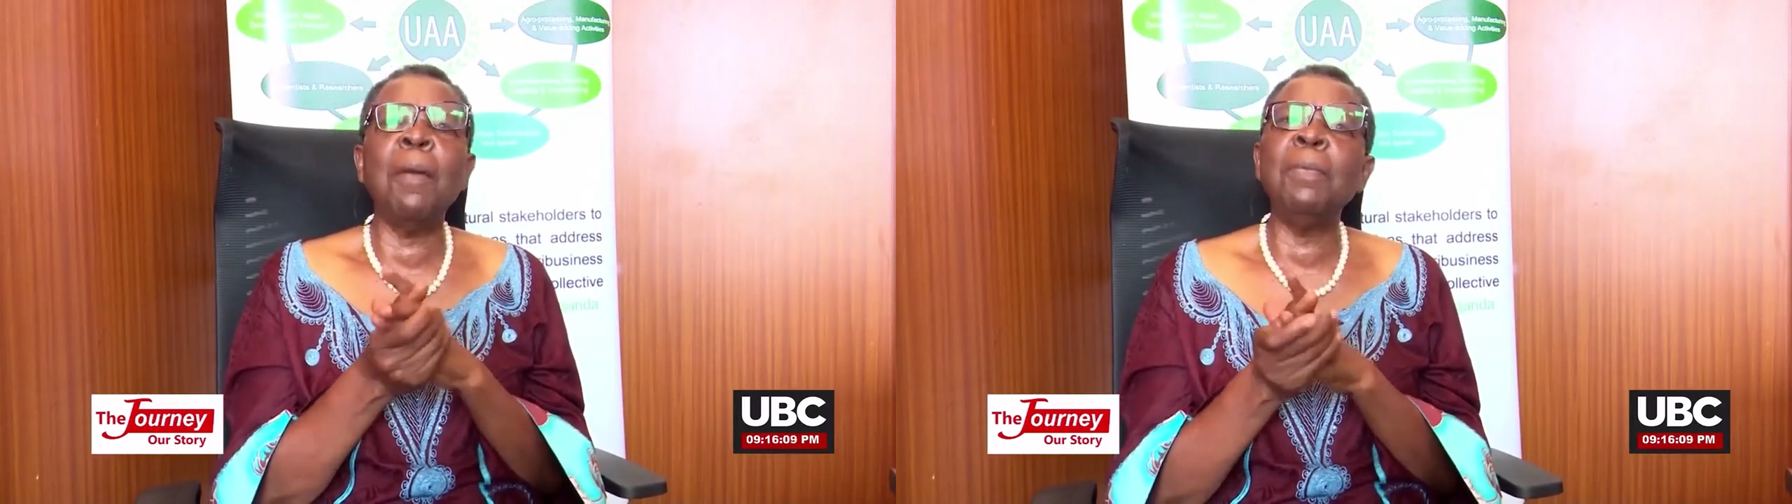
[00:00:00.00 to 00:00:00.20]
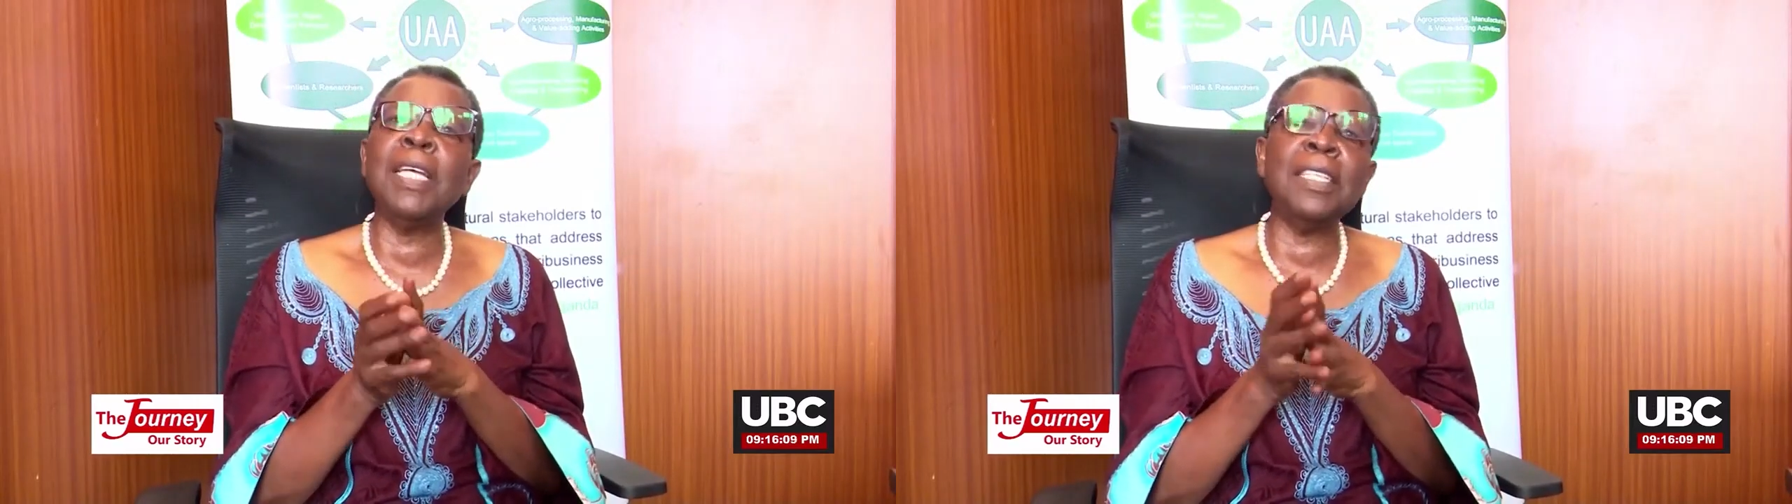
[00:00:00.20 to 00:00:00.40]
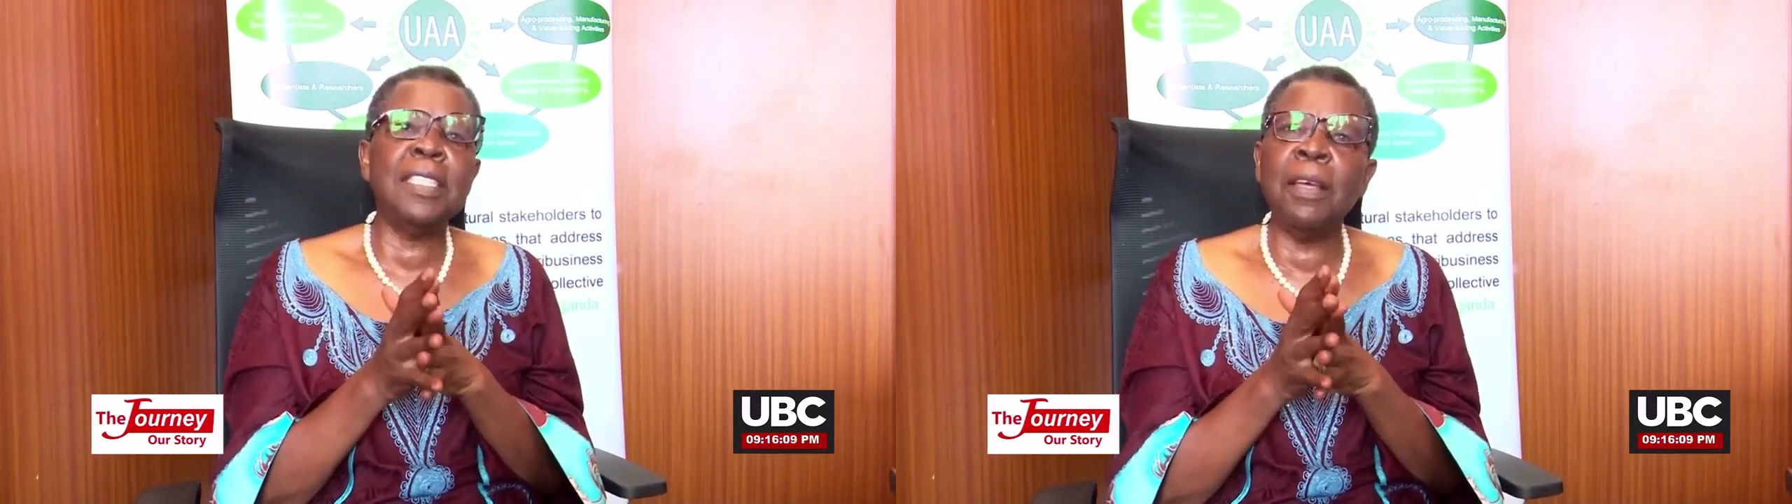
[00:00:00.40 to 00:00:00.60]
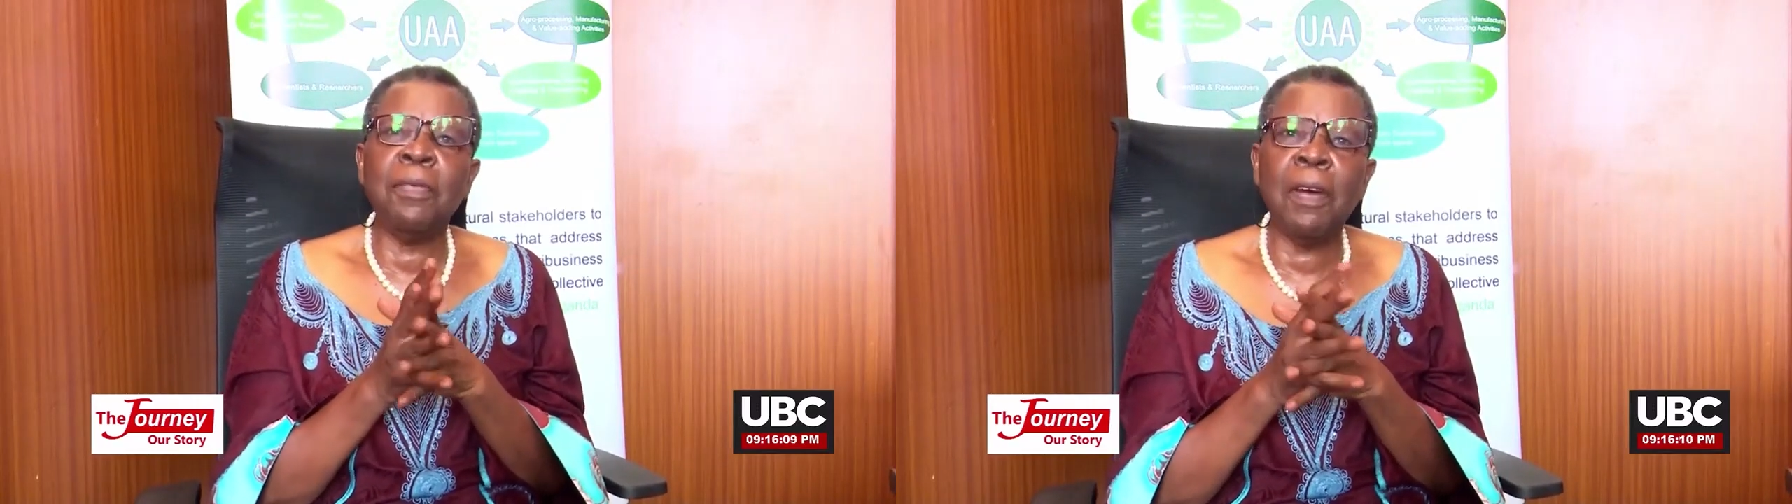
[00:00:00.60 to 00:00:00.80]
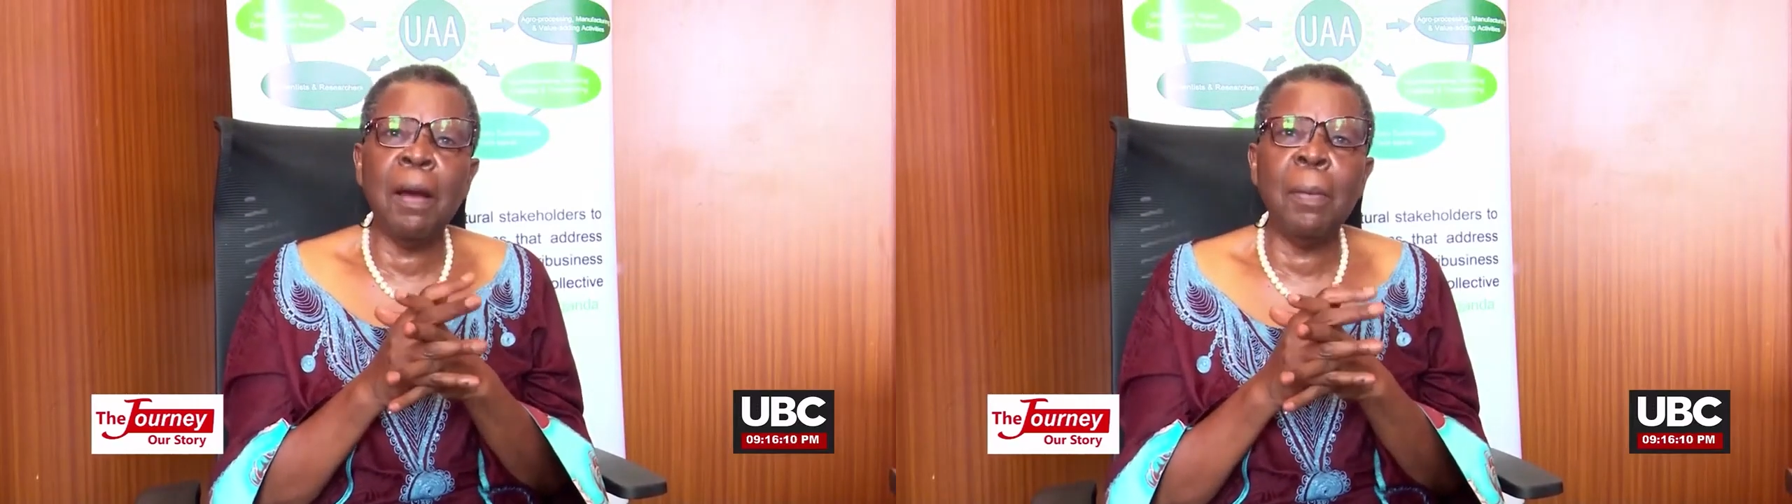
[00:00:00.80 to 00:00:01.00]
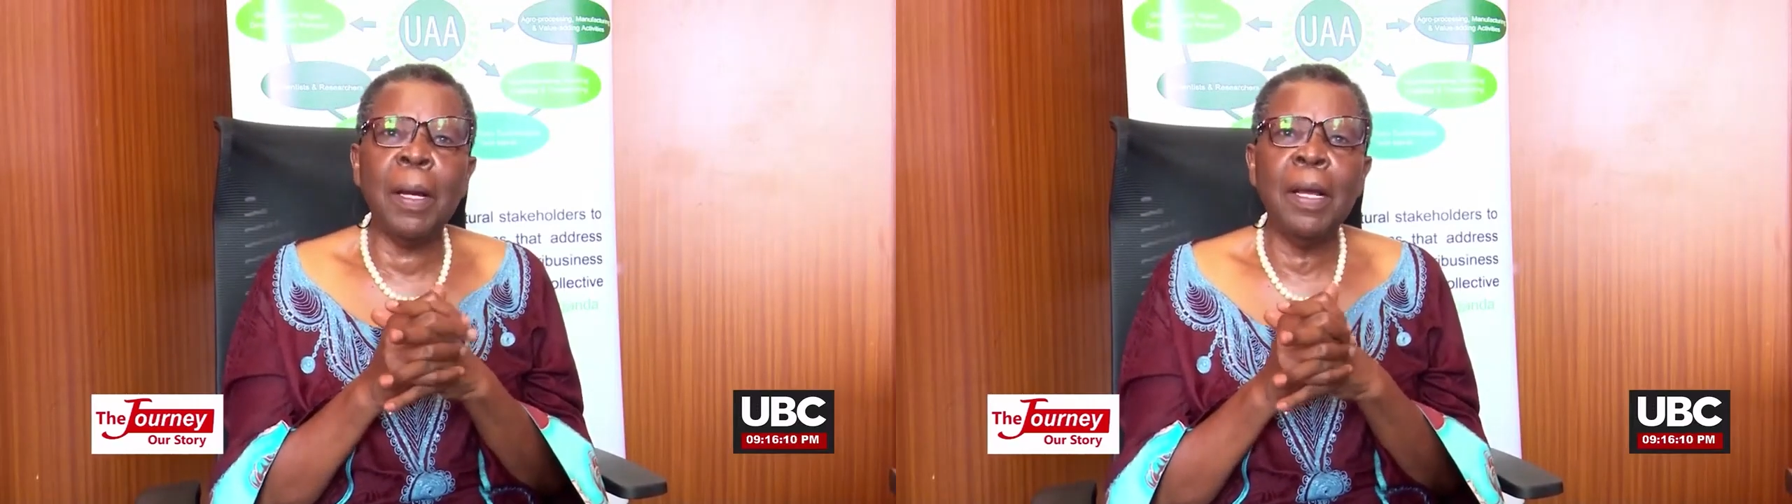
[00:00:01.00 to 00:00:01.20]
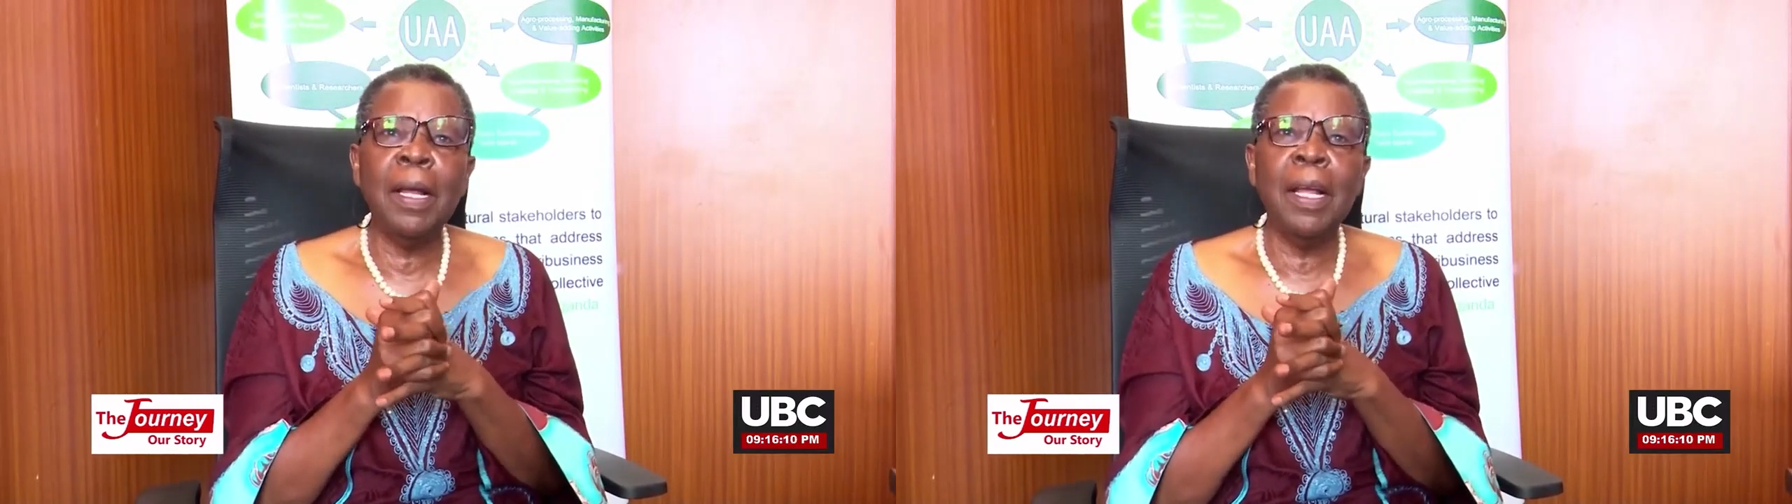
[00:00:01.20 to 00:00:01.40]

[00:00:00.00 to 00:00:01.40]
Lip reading: I'm just a farmer.